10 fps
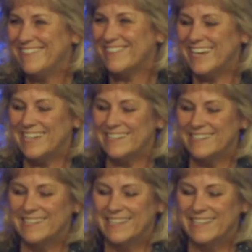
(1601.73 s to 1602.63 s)
right?
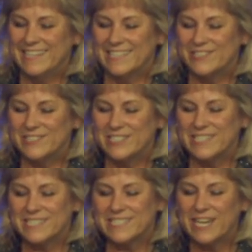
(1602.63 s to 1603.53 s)
You
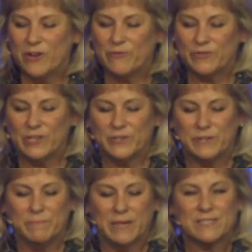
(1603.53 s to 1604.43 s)
see, it's not
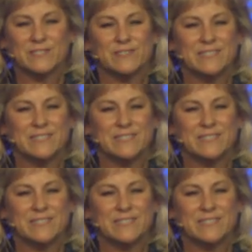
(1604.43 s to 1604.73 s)
overloaded muscles